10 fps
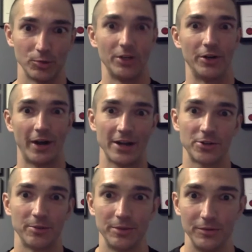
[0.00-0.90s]
what your
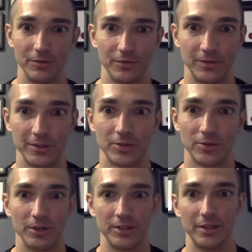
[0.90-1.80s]
attribute fits
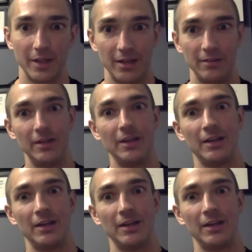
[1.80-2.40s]
towards, and then